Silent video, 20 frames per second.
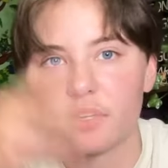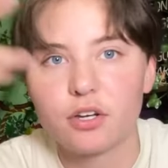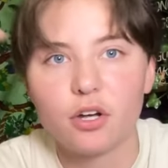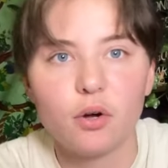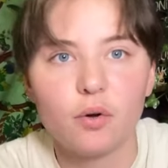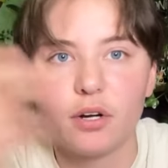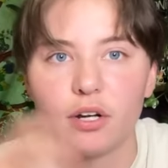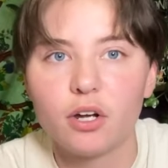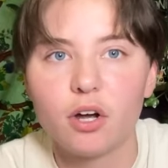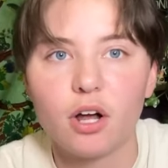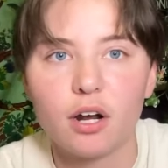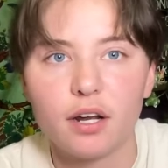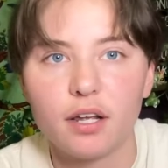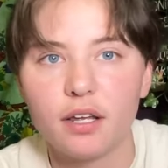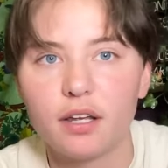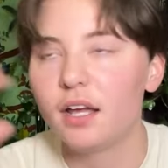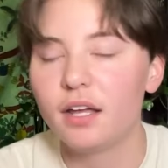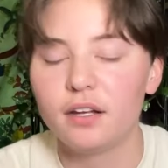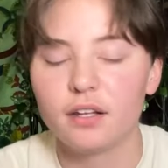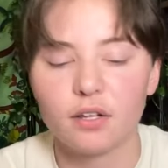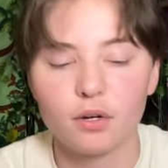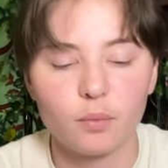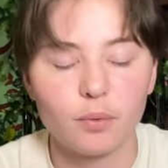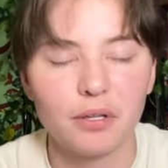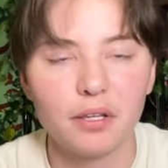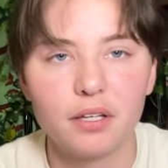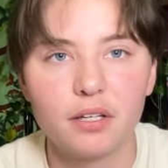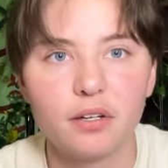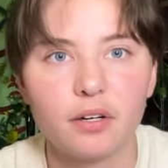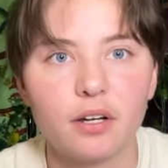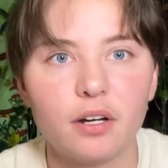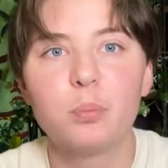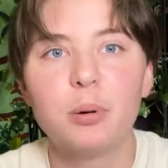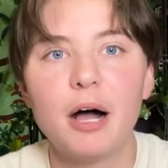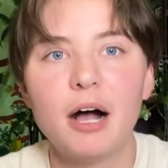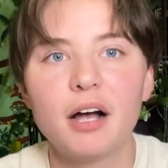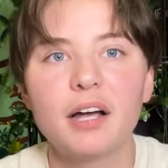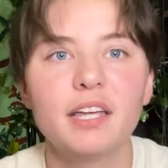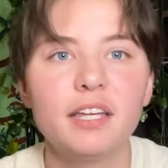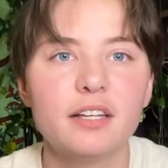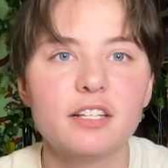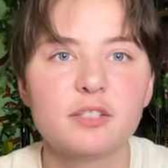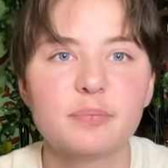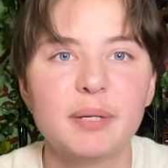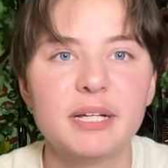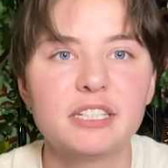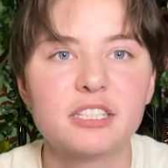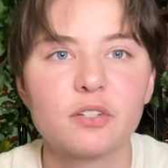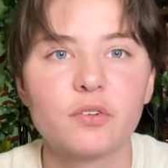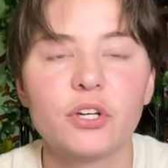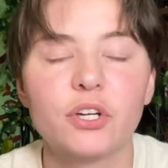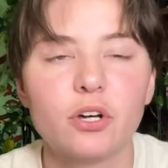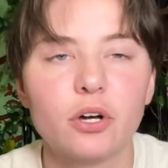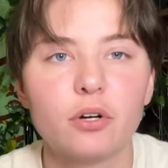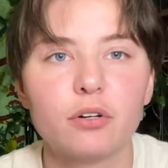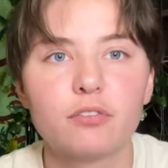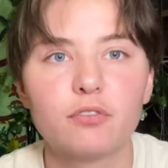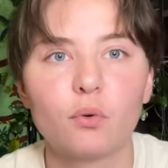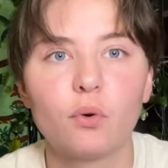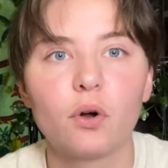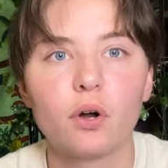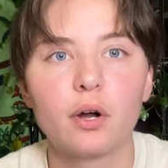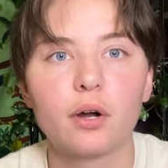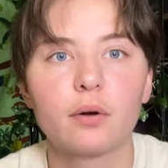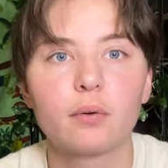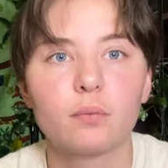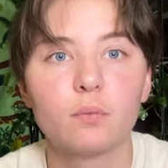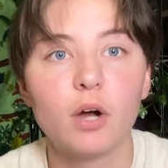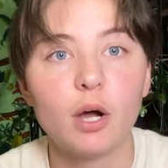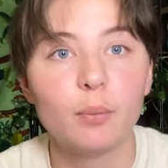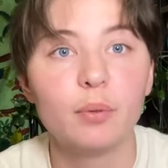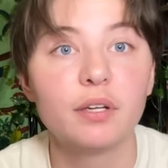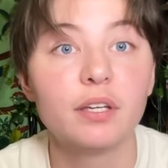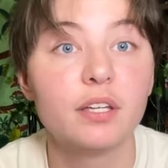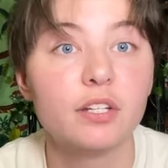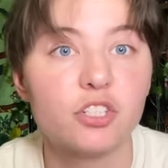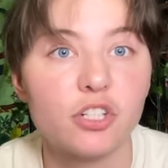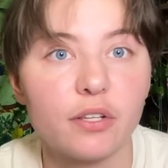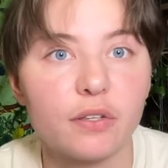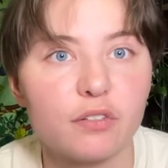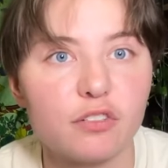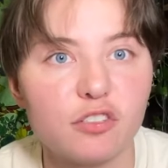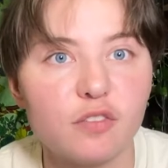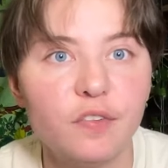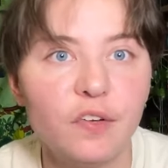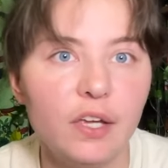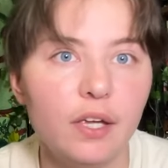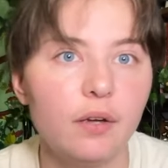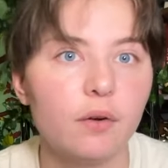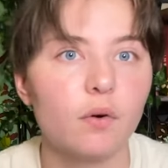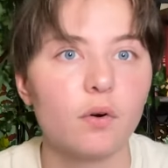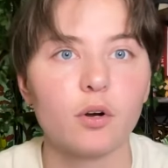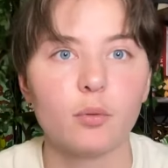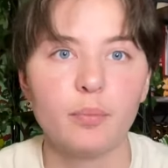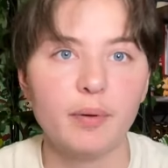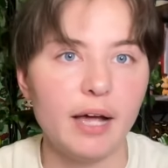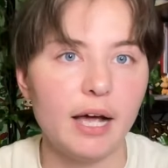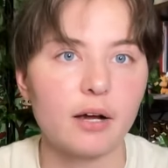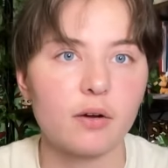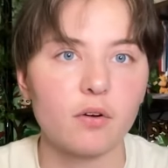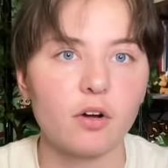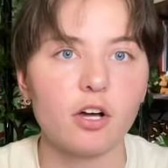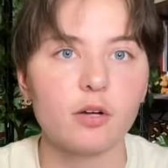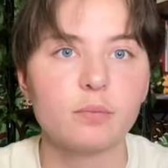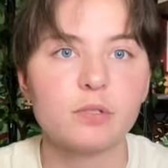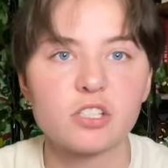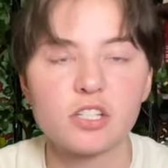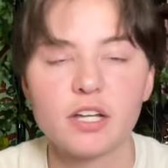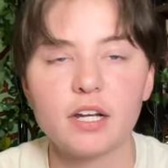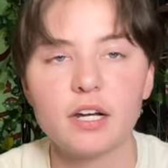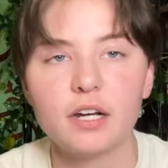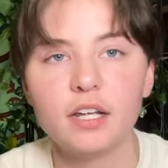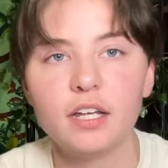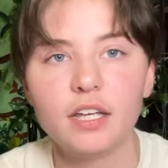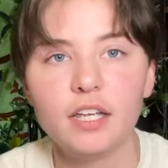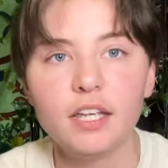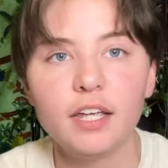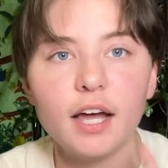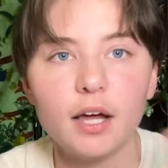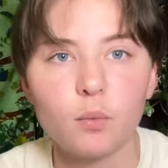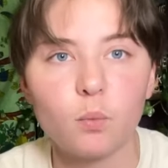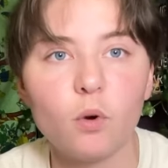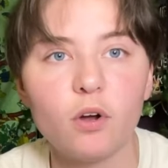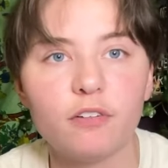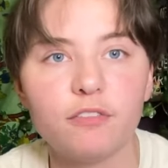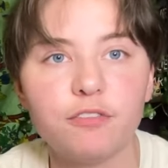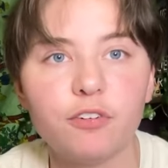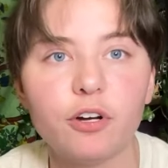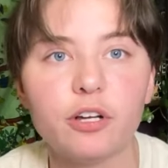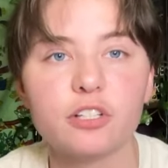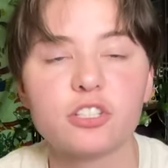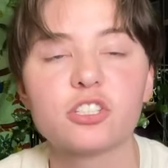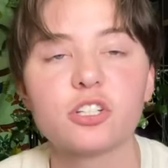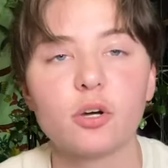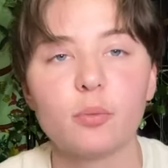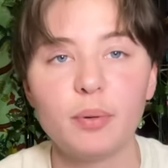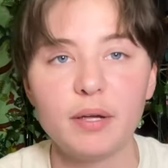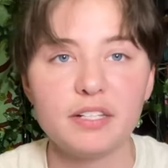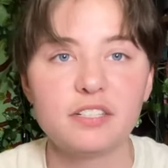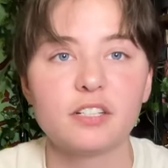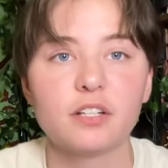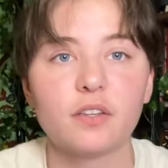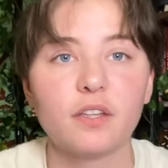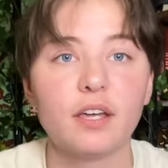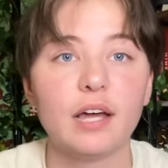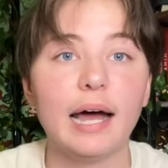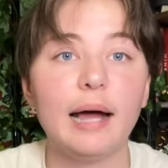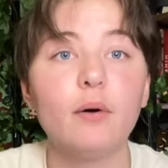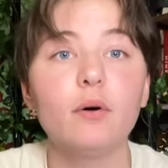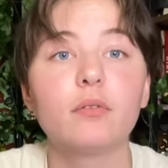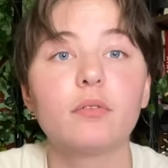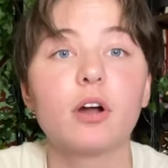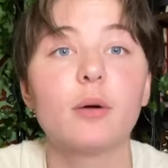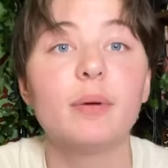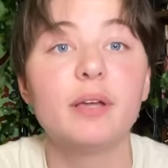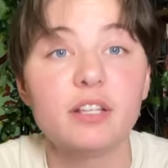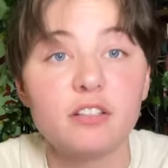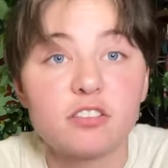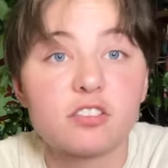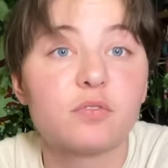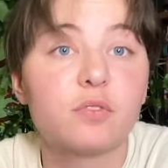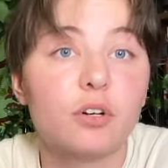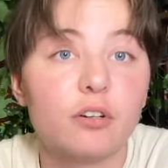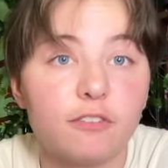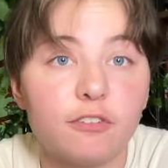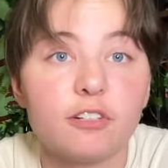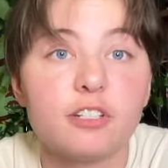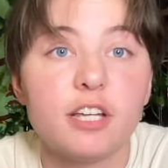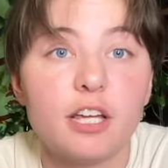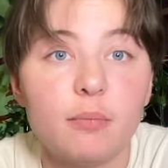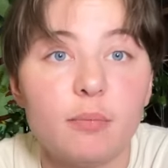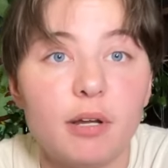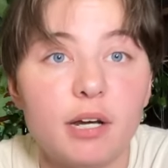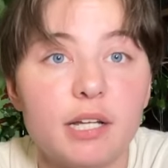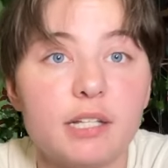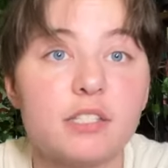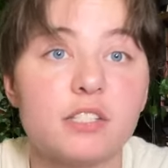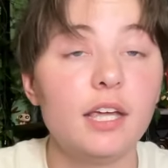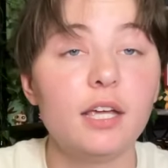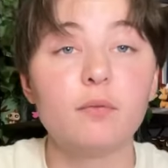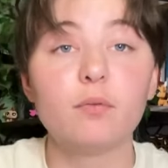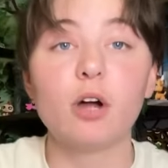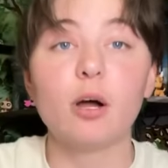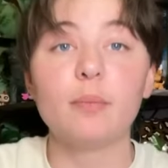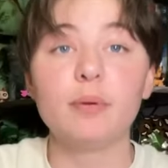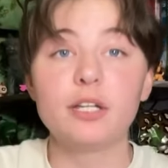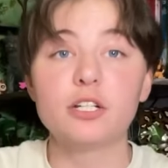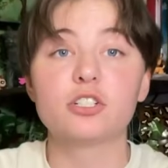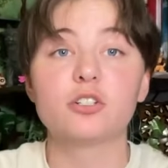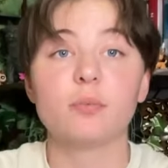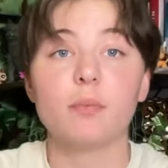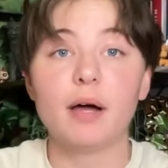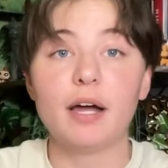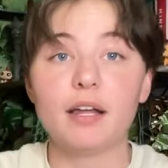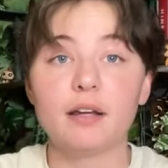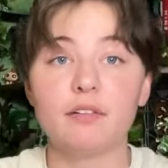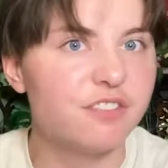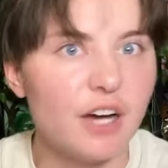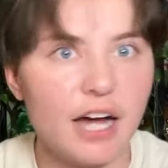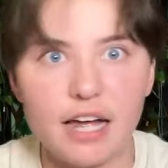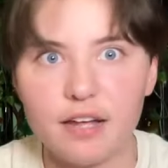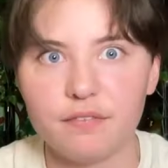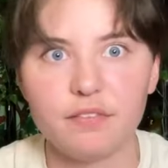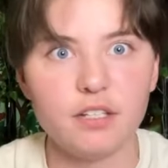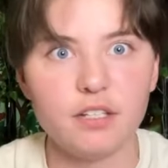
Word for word: coating on it, and they're really good. Pocky is basically code for rubbing each other's feet or back rubs, and he had one foot, so basically I would rub his foot for 10 minutes. He'd rub each of mine, five